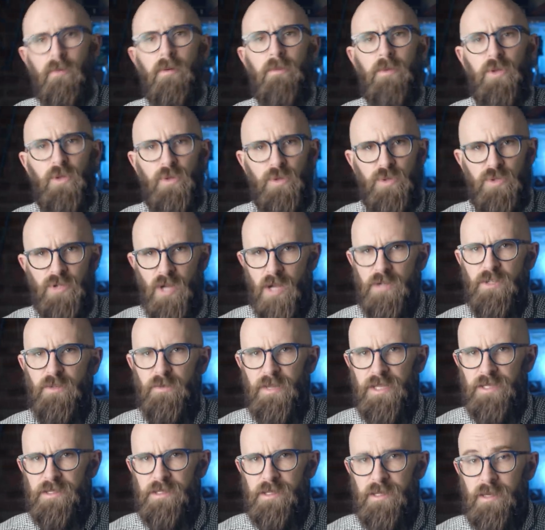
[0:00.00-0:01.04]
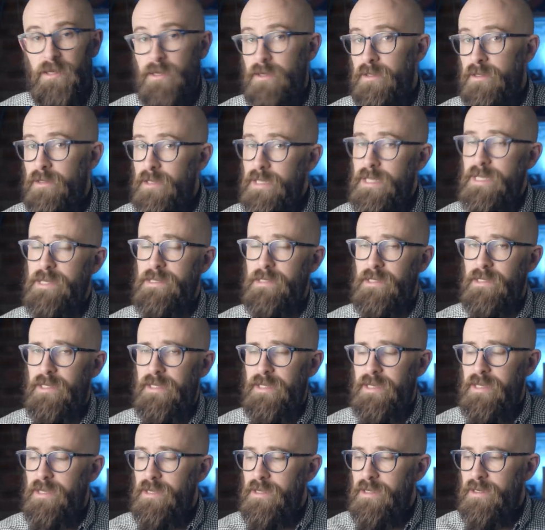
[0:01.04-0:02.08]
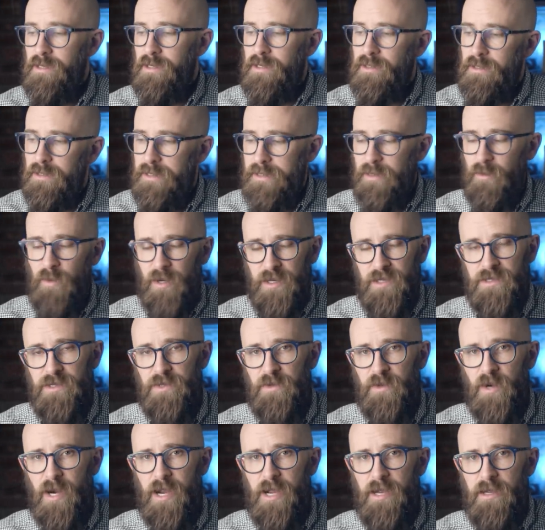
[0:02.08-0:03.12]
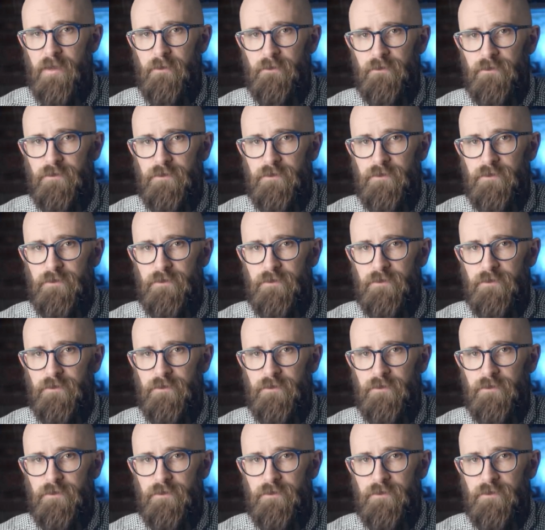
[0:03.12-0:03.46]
from good judgment, can easily lead one astray.